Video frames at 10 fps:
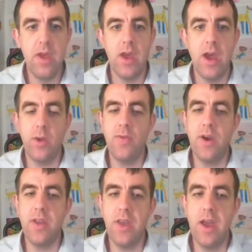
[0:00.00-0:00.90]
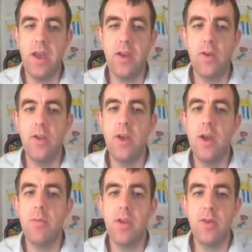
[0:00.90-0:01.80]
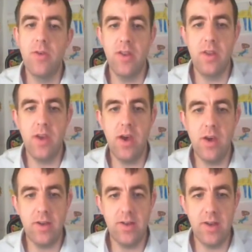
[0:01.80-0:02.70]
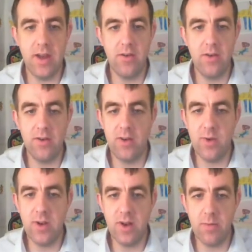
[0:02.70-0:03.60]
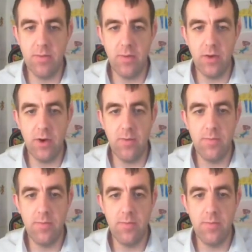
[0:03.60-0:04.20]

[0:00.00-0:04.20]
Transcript: I would find the angle by using the arctan, just as we did before.